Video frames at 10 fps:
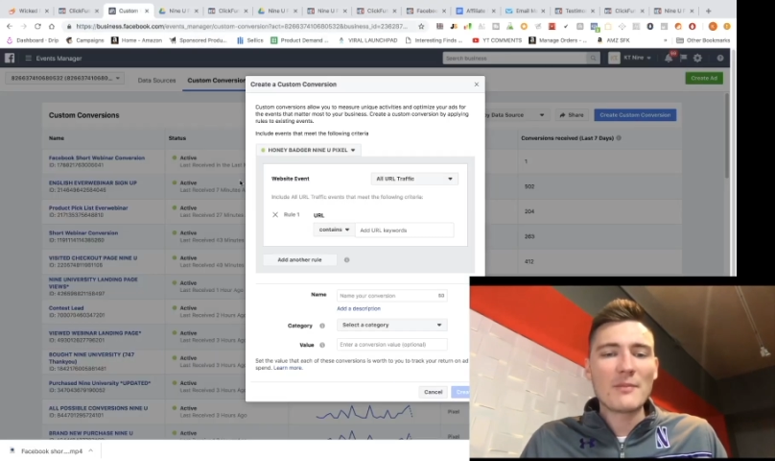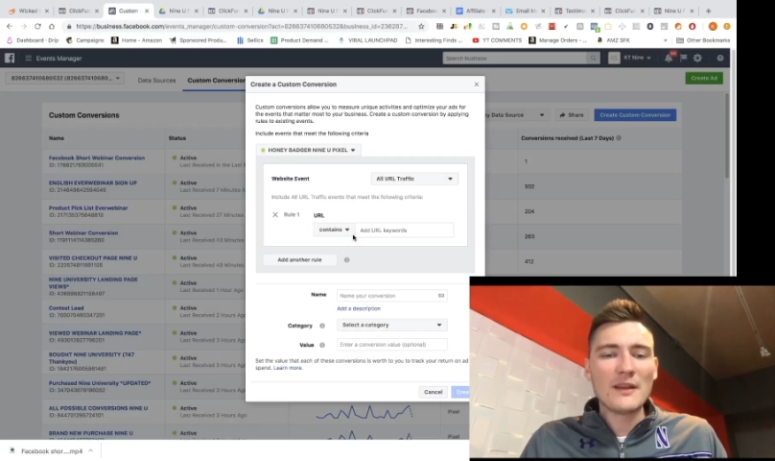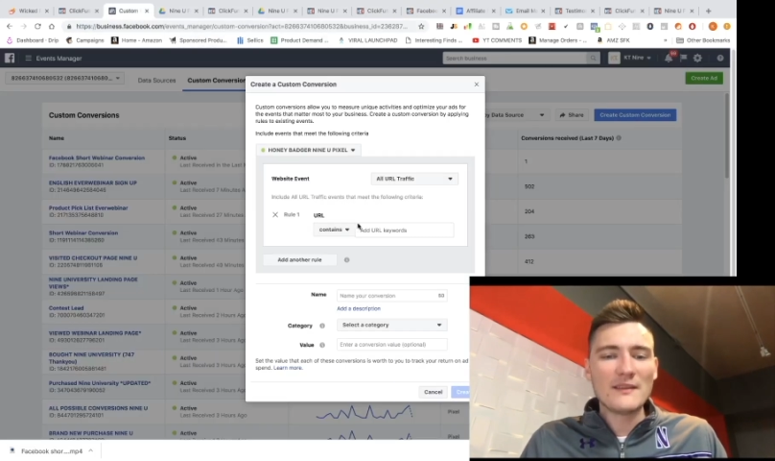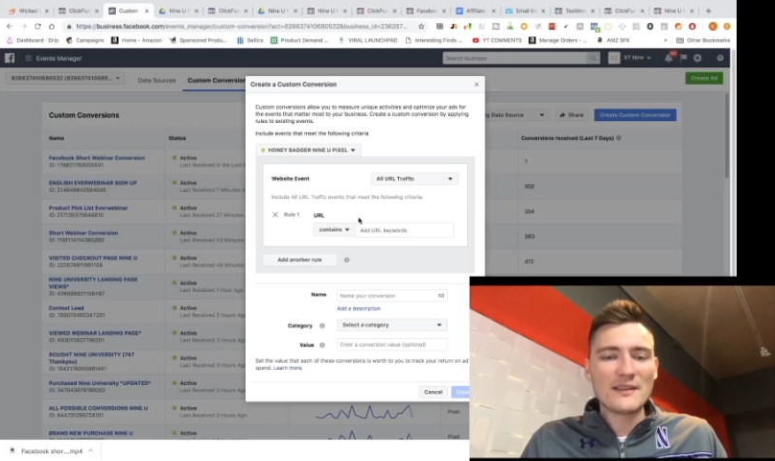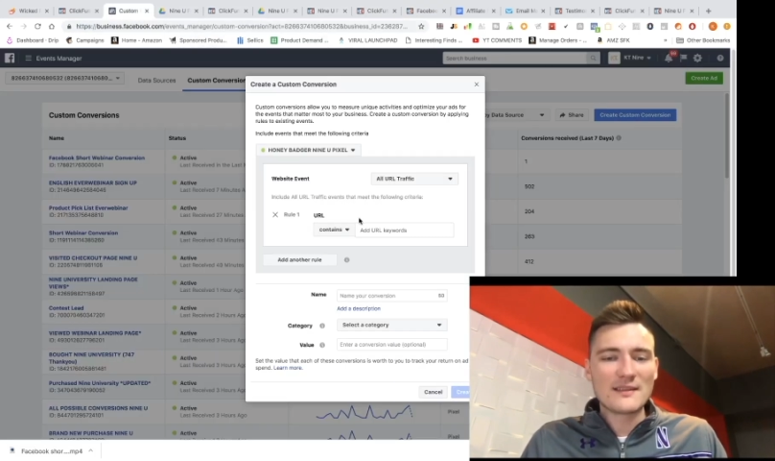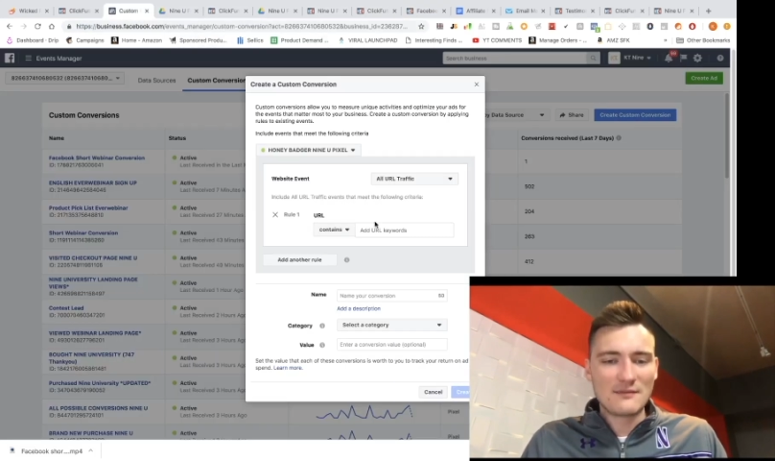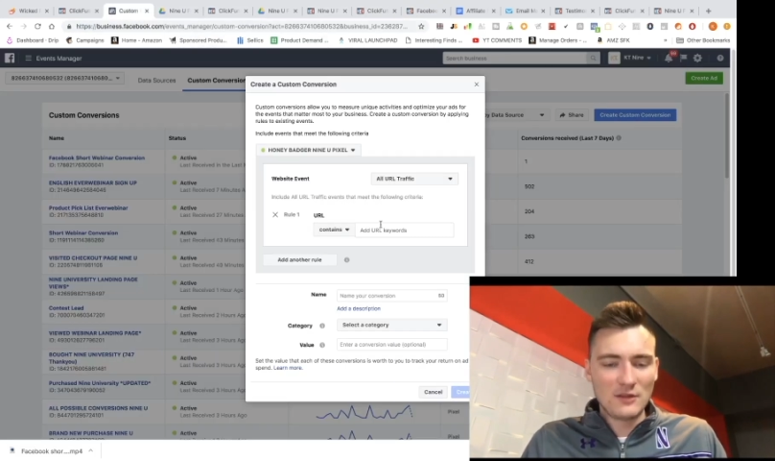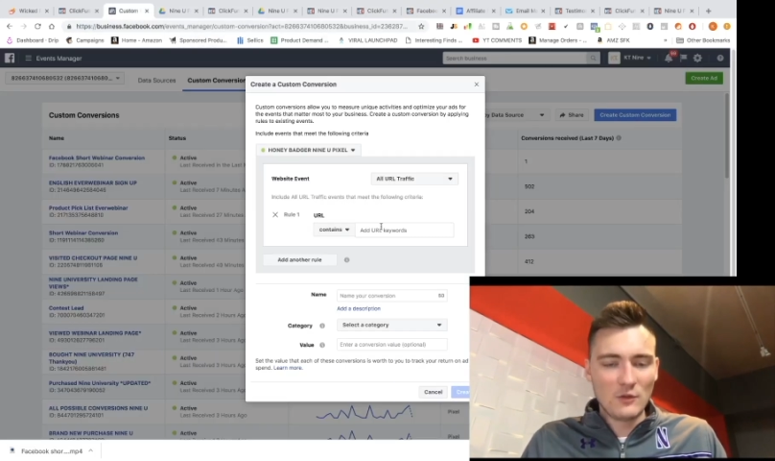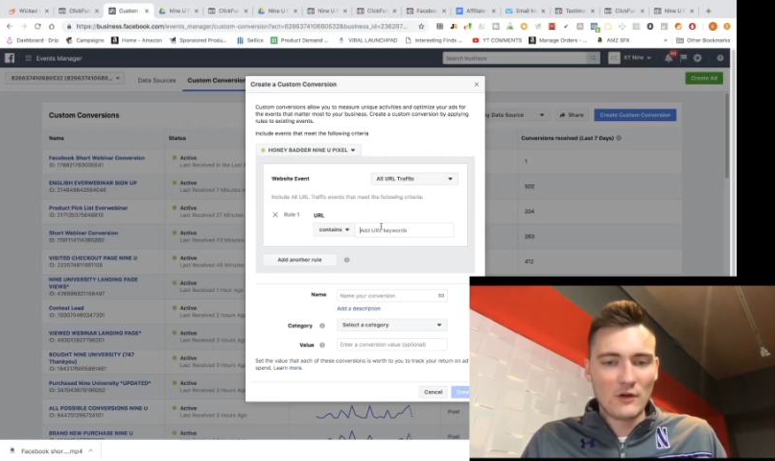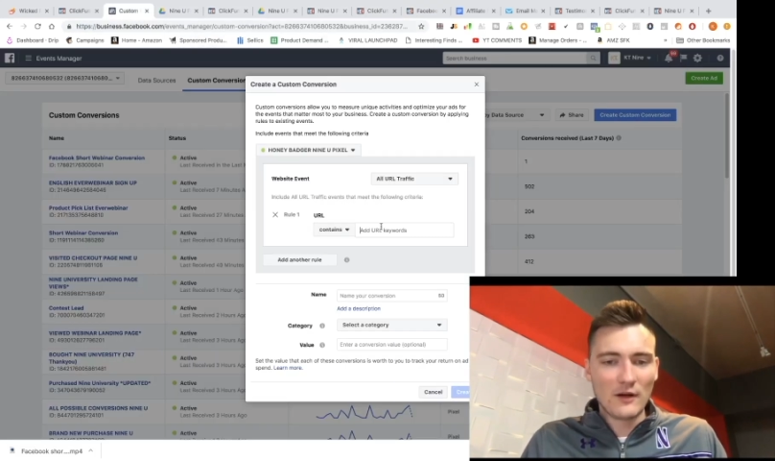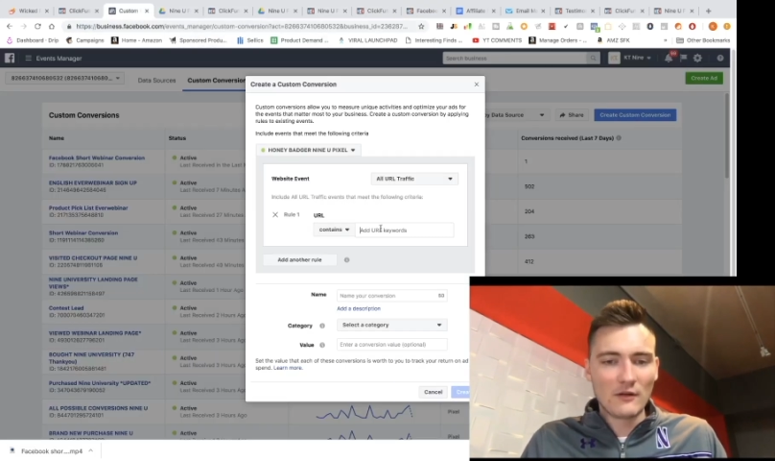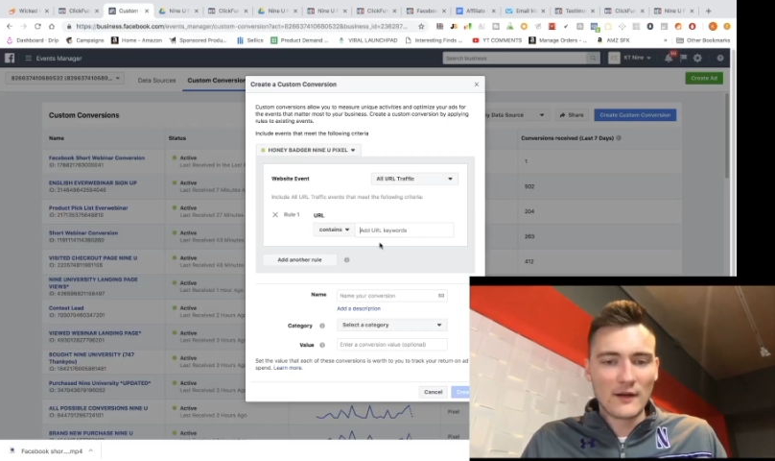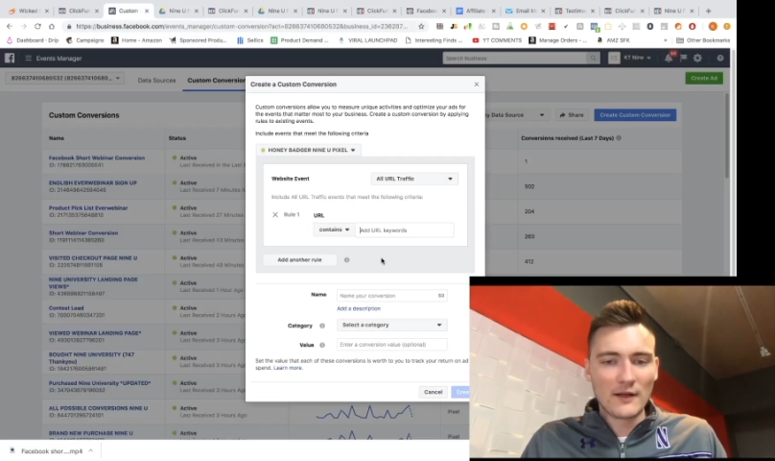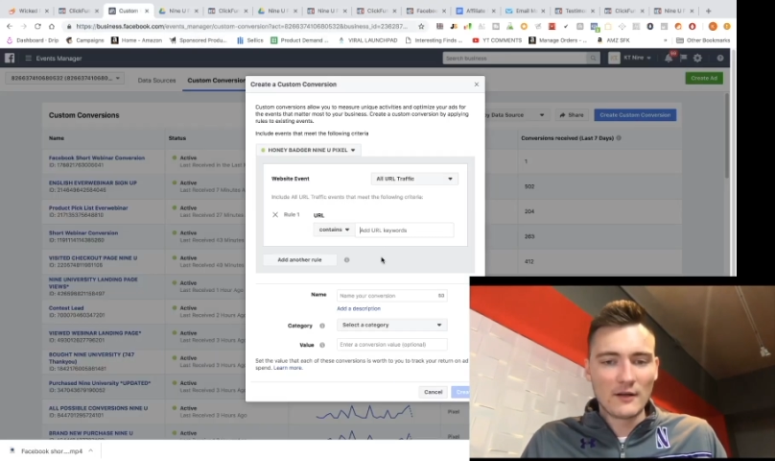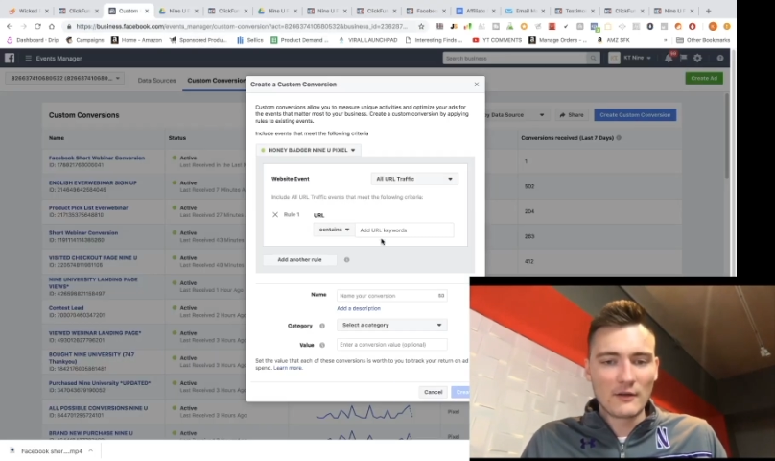in this URL
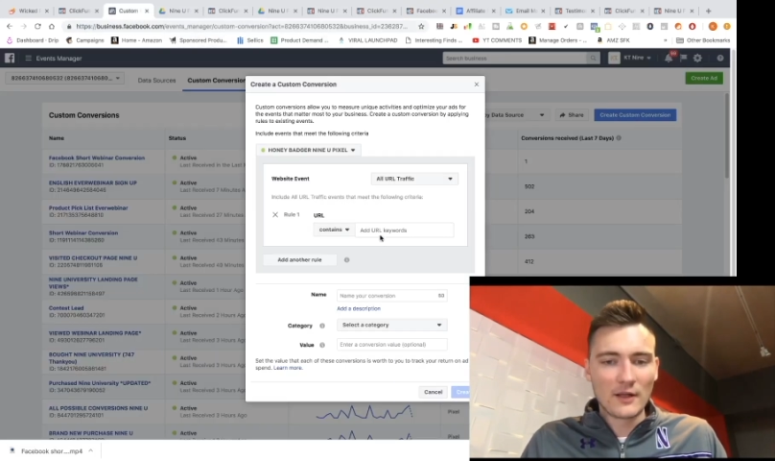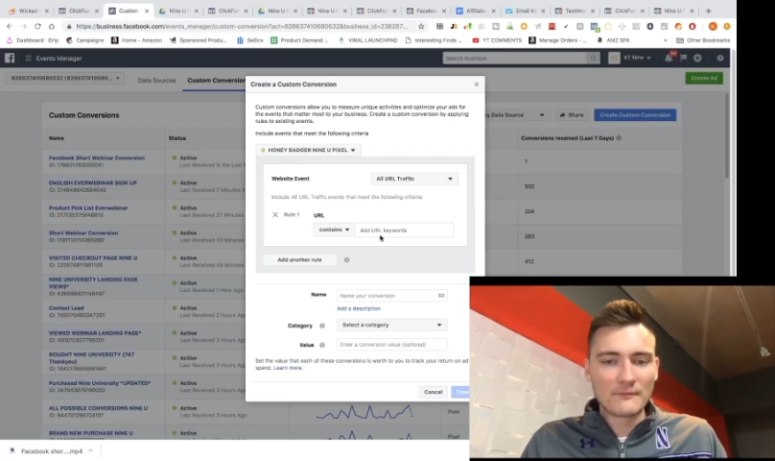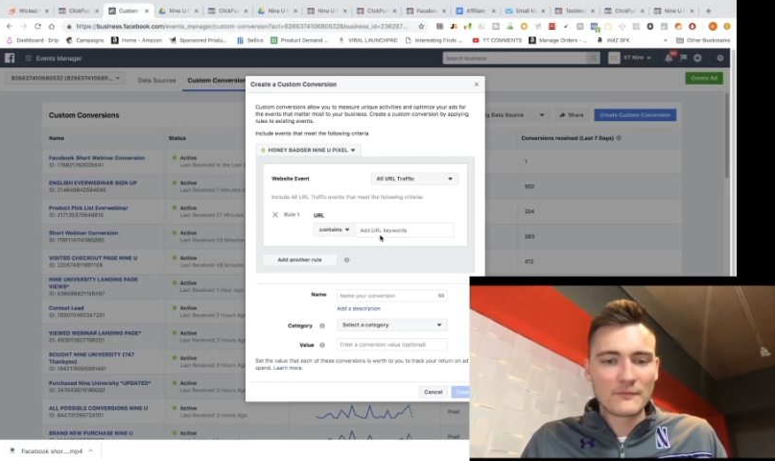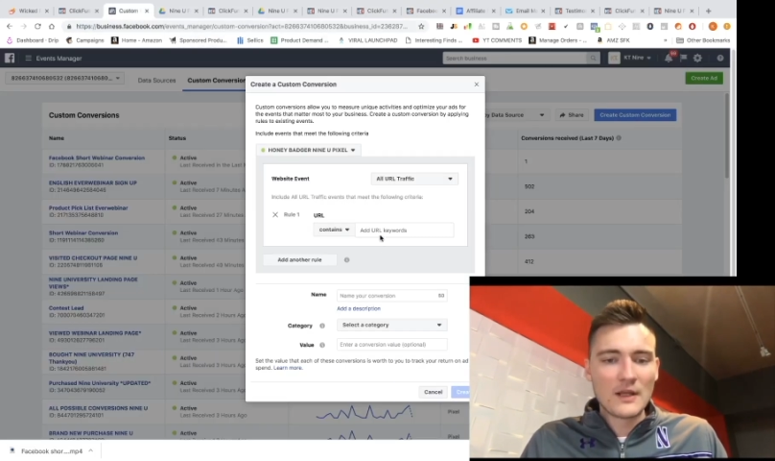right here, okay?